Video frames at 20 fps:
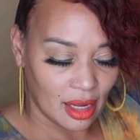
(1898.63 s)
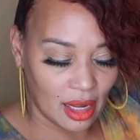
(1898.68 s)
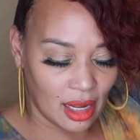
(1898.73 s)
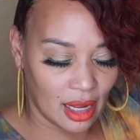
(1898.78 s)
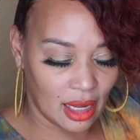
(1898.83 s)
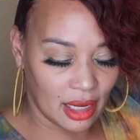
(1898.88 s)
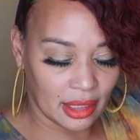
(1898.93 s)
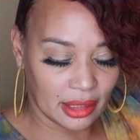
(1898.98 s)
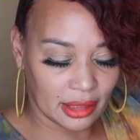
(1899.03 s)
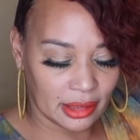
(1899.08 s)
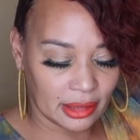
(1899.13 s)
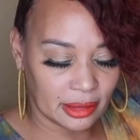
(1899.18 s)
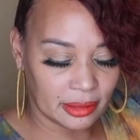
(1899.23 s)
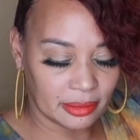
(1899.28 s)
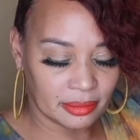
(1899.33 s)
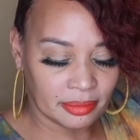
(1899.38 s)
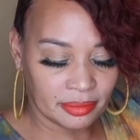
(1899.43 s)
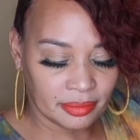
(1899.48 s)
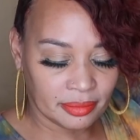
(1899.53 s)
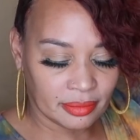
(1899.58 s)
She
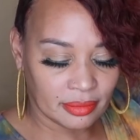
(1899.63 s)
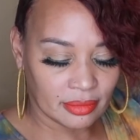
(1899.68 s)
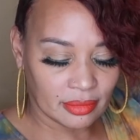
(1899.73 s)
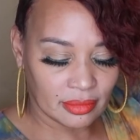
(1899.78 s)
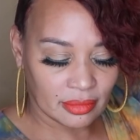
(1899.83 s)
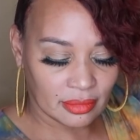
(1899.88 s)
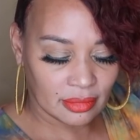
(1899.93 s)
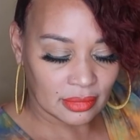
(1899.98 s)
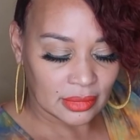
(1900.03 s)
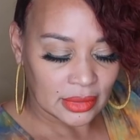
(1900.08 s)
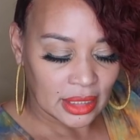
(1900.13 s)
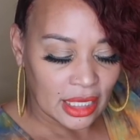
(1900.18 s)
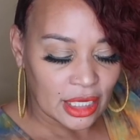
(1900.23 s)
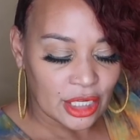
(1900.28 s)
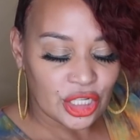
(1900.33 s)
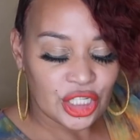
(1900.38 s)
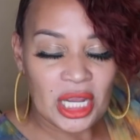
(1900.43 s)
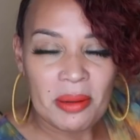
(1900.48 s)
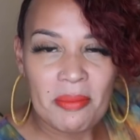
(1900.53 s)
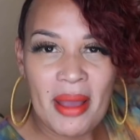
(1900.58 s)

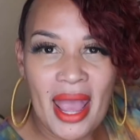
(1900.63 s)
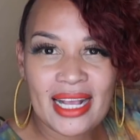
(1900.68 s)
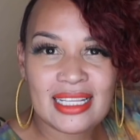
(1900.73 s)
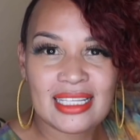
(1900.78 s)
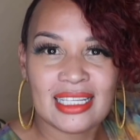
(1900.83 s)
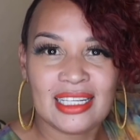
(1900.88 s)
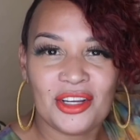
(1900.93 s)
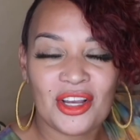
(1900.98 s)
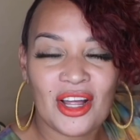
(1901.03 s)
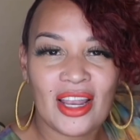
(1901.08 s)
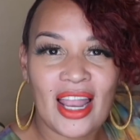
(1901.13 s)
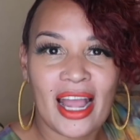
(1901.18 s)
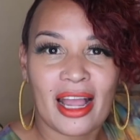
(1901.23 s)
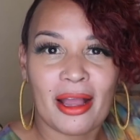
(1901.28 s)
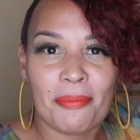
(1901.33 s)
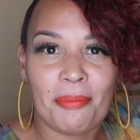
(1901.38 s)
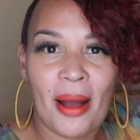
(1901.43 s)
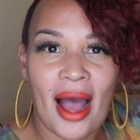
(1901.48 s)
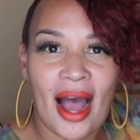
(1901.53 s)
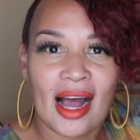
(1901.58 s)
makes, you know, like
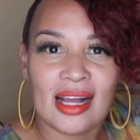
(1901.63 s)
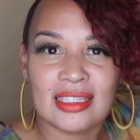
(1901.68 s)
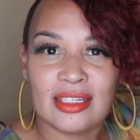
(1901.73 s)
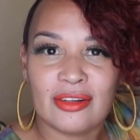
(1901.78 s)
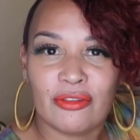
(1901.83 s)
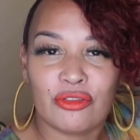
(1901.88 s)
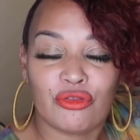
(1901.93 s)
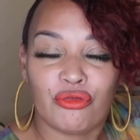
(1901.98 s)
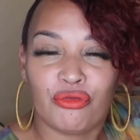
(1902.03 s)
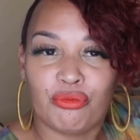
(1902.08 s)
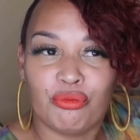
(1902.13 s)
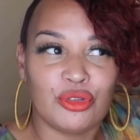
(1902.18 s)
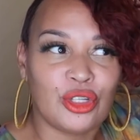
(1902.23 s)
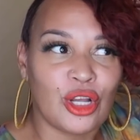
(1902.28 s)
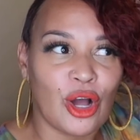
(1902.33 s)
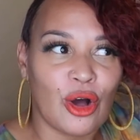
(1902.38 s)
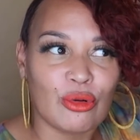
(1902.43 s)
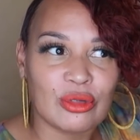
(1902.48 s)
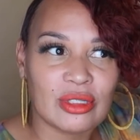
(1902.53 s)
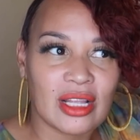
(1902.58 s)
a positive
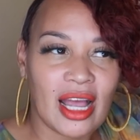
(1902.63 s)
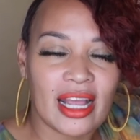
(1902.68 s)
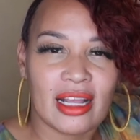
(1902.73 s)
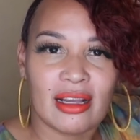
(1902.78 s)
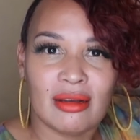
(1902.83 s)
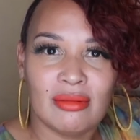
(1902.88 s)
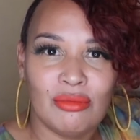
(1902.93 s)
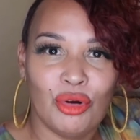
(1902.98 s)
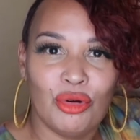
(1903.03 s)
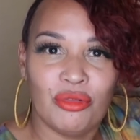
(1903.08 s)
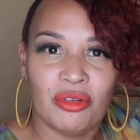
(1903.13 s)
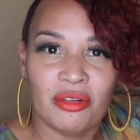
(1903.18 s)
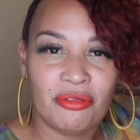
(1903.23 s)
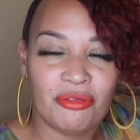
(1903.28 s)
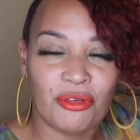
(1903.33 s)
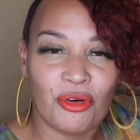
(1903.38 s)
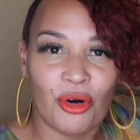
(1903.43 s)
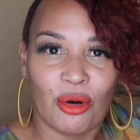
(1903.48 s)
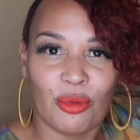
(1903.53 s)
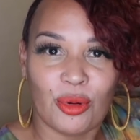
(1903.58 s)
toast, like moving
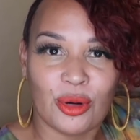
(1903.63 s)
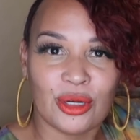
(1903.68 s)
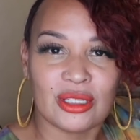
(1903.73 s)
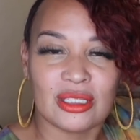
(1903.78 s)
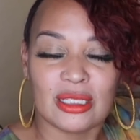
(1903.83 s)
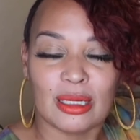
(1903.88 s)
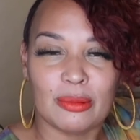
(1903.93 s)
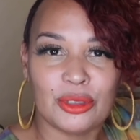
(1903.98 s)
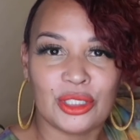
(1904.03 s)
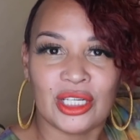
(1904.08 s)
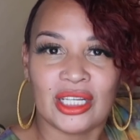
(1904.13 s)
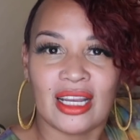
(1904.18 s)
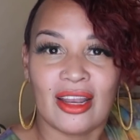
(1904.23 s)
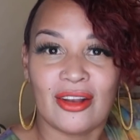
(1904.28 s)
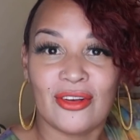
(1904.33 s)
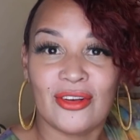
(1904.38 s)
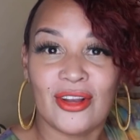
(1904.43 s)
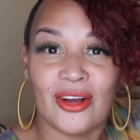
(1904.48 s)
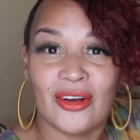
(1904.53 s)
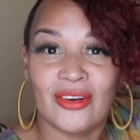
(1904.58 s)
forward or some shit. I
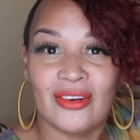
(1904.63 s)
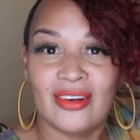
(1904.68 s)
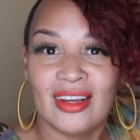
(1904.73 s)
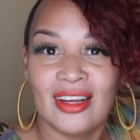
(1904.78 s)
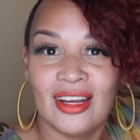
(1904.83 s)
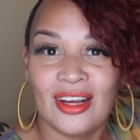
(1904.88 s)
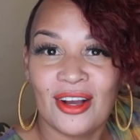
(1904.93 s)
don't know.